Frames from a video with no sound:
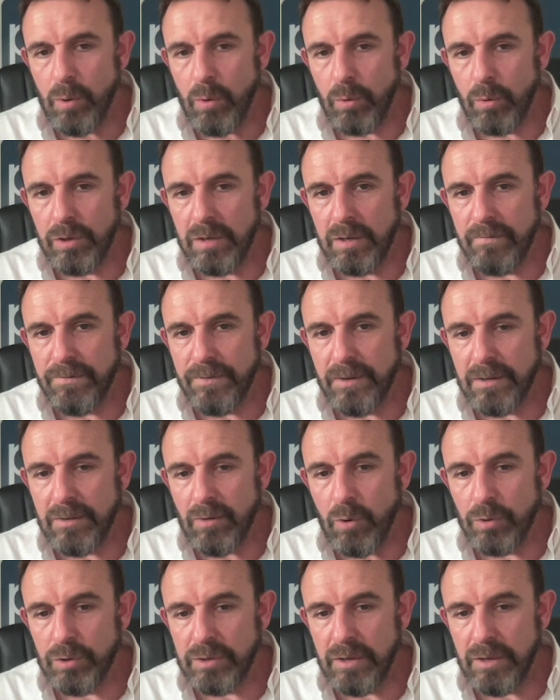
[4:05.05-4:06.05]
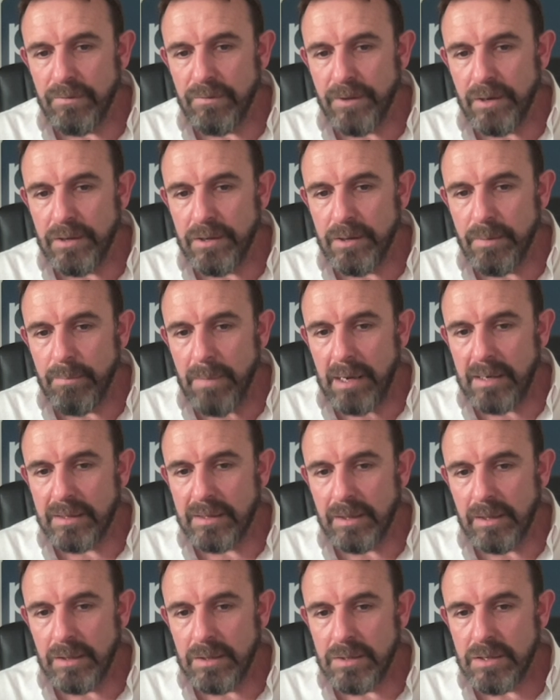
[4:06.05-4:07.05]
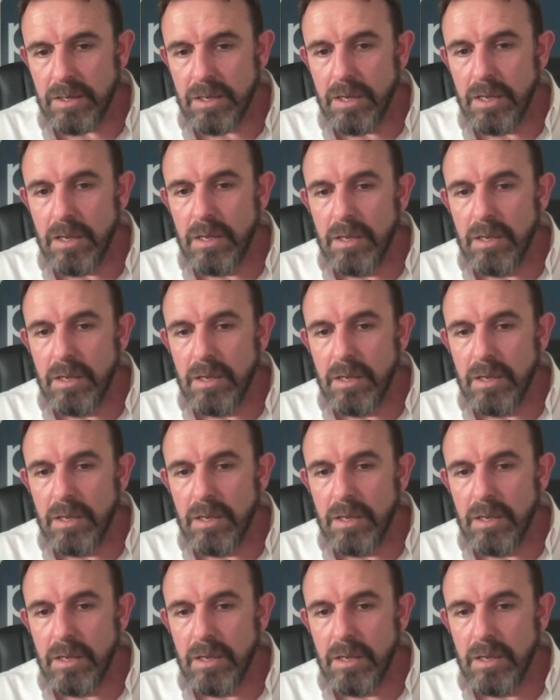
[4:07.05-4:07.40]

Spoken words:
auditing fundamentals